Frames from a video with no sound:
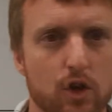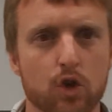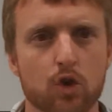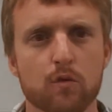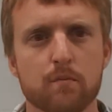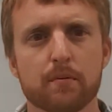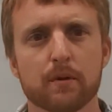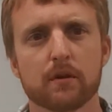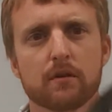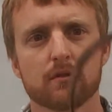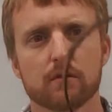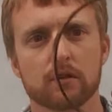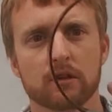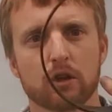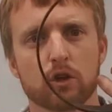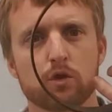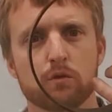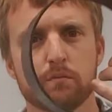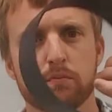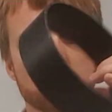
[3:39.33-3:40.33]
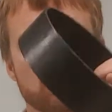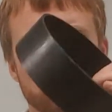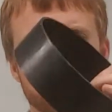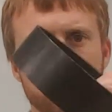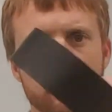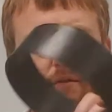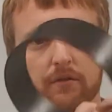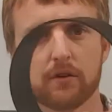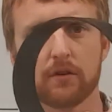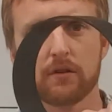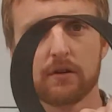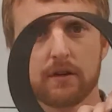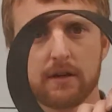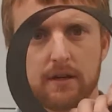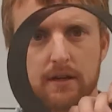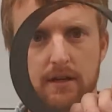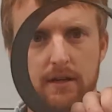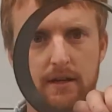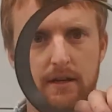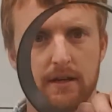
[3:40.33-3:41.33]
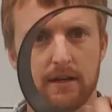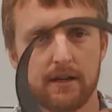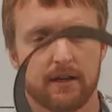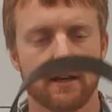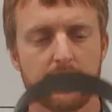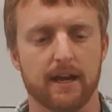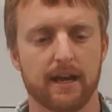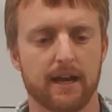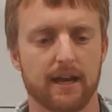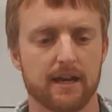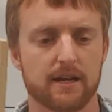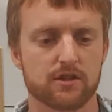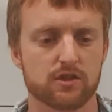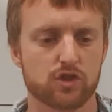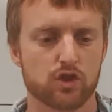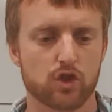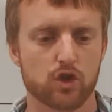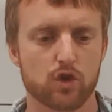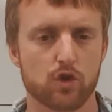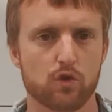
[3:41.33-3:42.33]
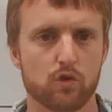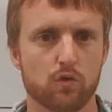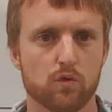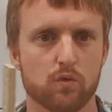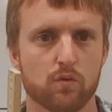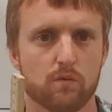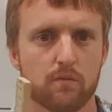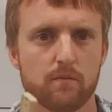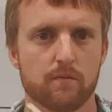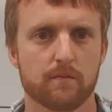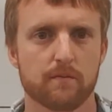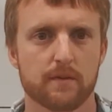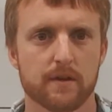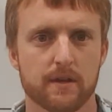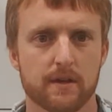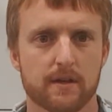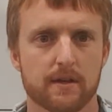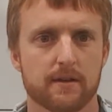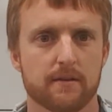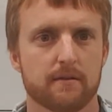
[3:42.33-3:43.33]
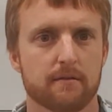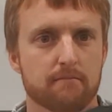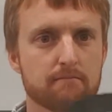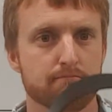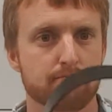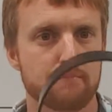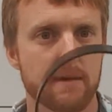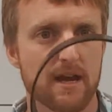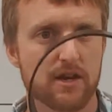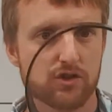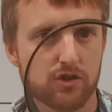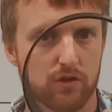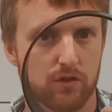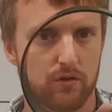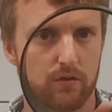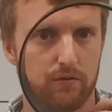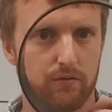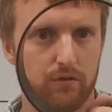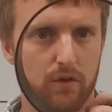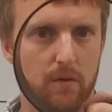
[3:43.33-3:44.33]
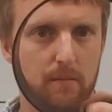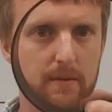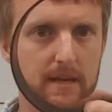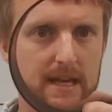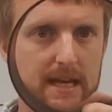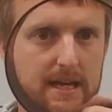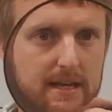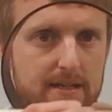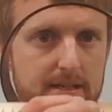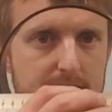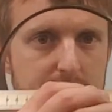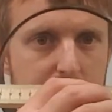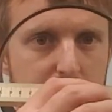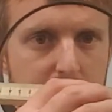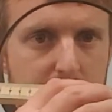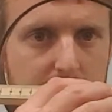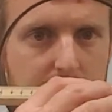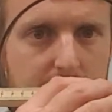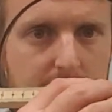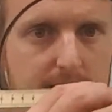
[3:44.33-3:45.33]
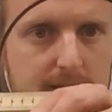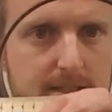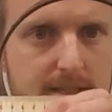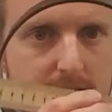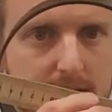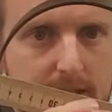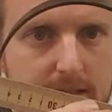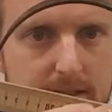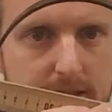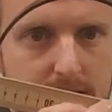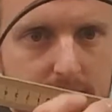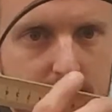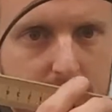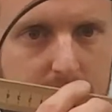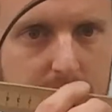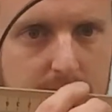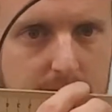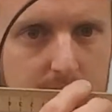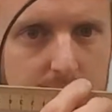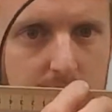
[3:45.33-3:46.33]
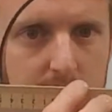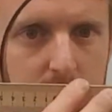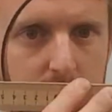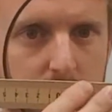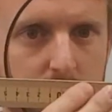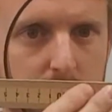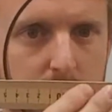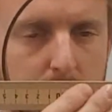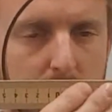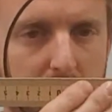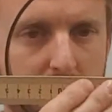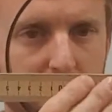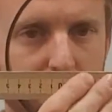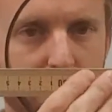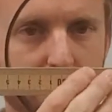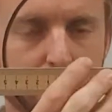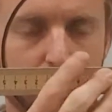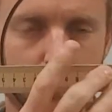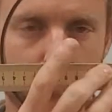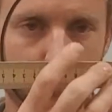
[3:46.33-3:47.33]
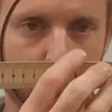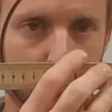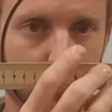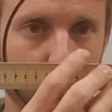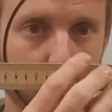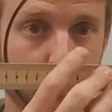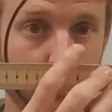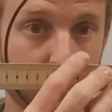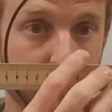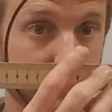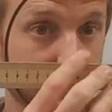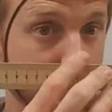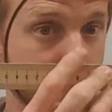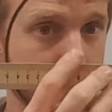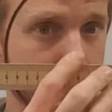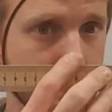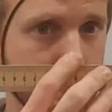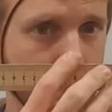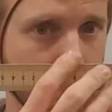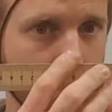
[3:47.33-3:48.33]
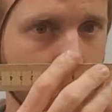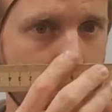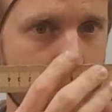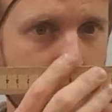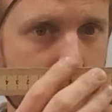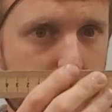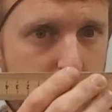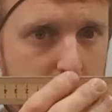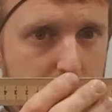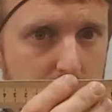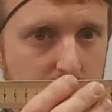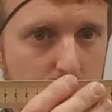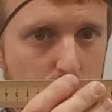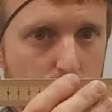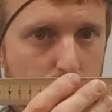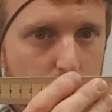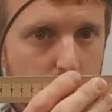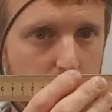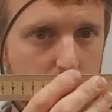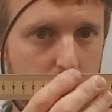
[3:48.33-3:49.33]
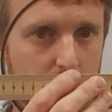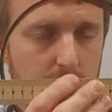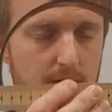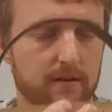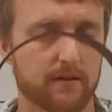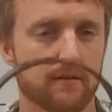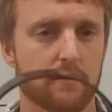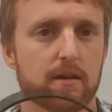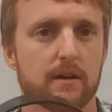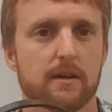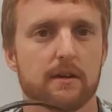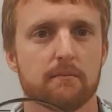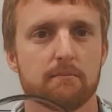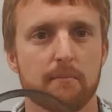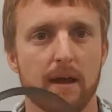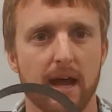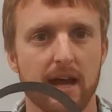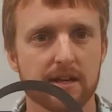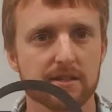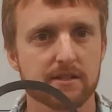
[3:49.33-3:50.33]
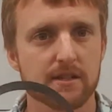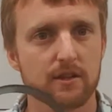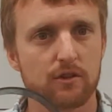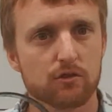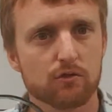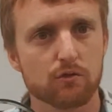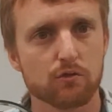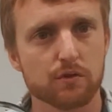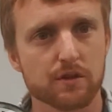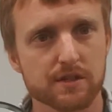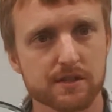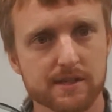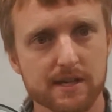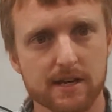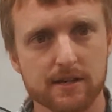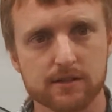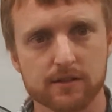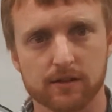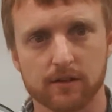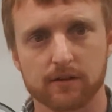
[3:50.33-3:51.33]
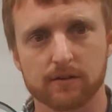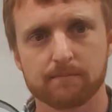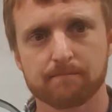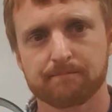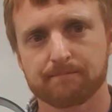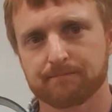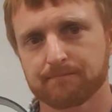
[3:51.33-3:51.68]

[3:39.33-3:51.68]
hoop, loop, whatever, and you measure from end to end, passing through the center, which is the key word there, passing through the center,